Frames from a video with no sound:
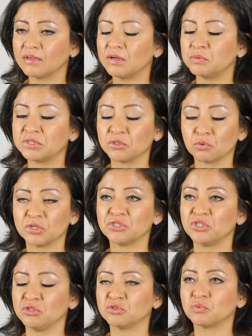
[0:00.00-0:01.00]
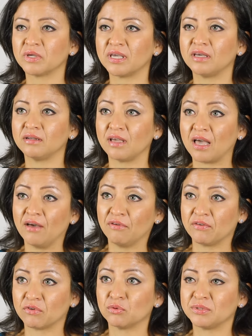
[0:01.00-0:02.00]
It was the worst news we could have
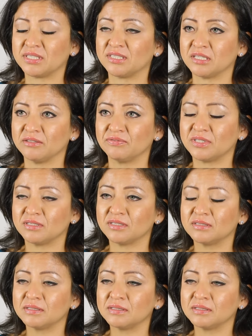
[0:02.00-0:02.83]
ever received.